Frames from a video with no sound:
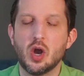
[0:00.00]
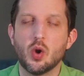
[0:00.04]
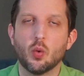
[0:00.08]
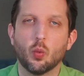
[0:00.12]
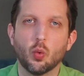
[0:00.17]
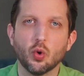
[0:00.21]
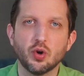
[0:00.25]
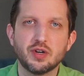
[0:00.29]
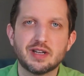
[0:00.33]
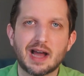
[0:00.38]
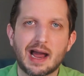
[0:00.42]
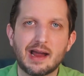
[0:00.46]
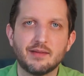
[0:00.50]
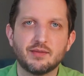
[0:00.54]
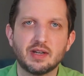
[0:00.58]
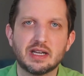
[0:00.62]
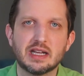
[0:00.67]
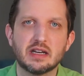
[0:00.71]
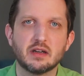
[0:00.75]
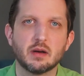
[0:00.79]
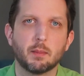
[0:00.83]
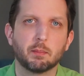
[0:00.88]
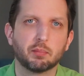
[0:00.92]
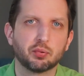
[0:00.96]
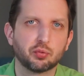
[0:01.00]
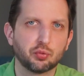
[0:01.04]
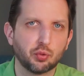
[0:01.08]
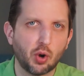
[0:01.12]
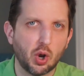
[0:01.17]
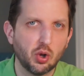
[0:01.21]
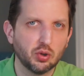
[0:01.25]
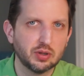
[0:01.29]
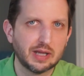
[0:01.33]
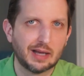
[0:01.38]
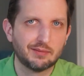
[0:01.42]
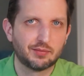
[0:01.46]
we're diving into
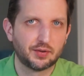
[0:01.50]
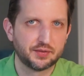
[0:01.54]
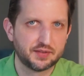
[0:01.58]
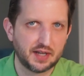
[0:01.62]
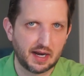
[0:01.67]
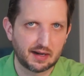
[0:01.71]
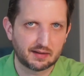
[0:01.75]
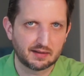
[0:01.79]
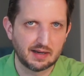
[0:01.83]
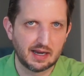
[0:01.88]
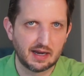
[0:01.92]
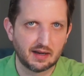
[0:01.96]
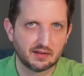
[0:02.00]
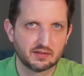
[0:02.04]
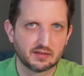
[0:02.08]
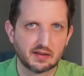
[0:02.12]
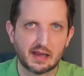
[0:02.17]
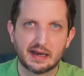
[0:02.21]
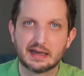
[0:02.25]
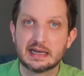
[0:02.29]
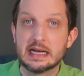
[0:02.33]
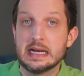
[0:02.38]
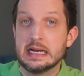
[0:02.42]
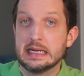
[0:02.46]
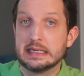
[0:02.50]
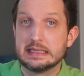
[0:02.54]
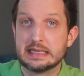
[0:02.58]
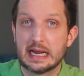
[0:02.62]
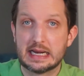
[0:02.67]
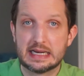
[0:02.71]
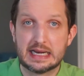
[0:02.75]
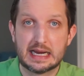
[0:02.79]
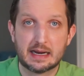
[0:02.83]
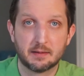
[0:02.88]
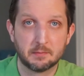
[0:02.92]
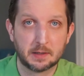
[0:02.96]
pro-level techniques like
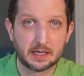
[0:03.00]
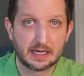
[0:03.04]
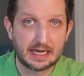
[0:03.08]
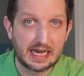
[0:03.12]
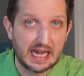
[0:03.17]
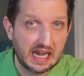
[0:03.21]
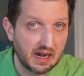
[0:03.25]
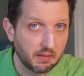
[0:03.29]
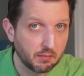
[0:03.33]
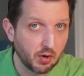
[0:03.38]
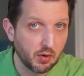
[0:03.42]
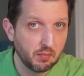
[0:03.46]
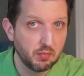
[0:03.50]
dynamic camera